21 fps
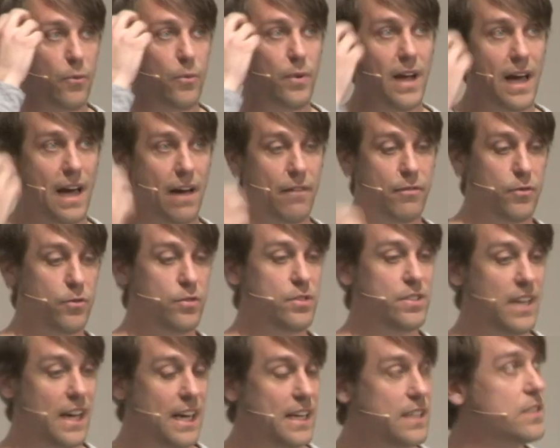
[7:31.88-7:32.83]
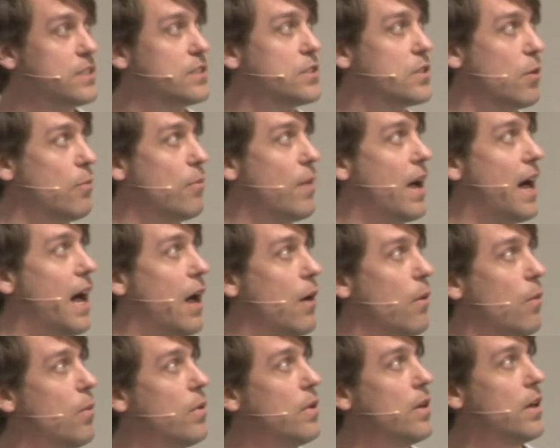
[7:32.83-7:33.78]
we have to change
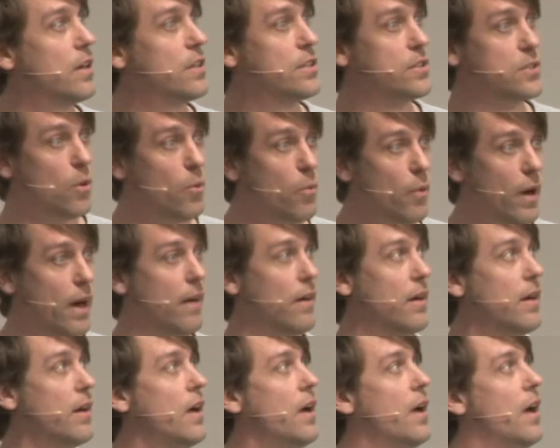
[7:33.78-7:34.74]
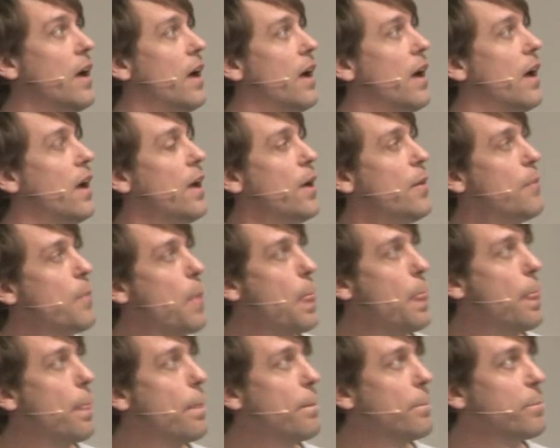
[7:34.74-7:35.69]
somehow, somewhere.
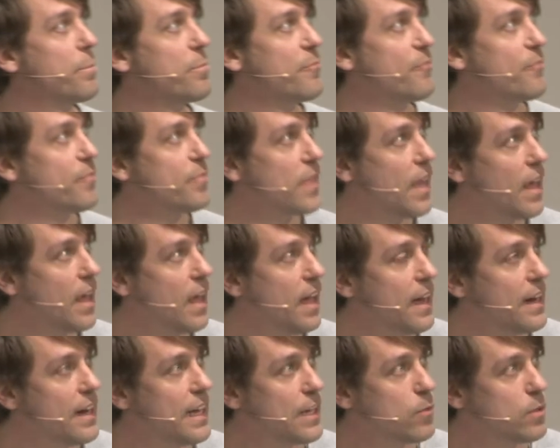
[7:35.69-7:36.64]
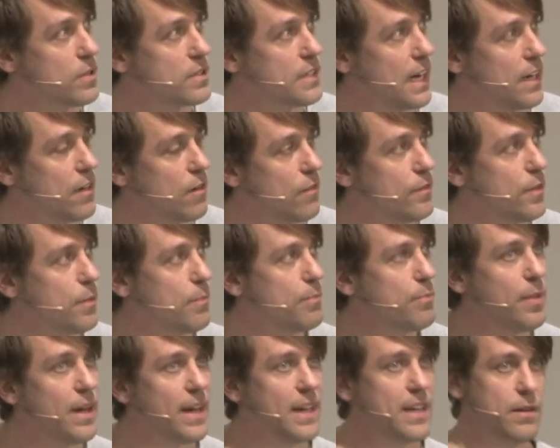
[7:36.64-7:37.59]
That was the
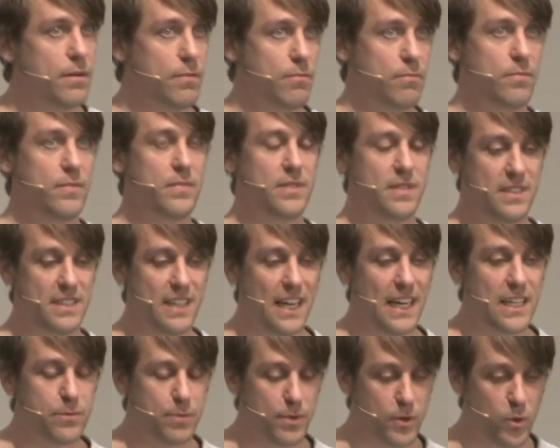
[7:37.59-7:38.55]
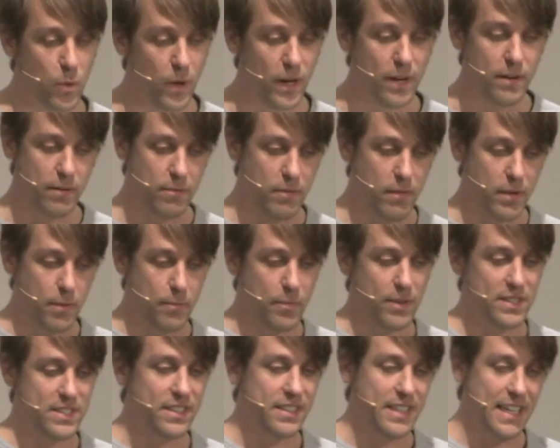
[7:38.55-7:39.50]
big change between the
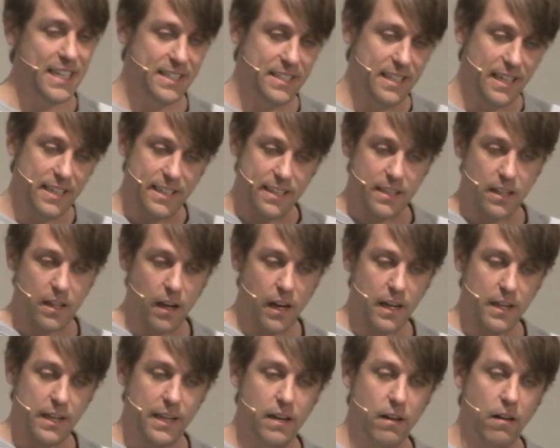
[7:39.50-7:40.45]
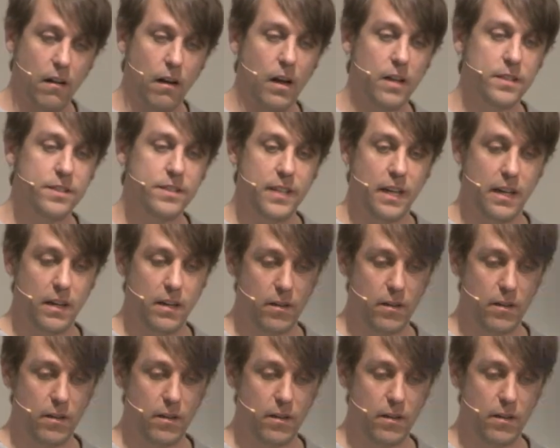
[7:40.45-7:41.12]
presentation I did here last year.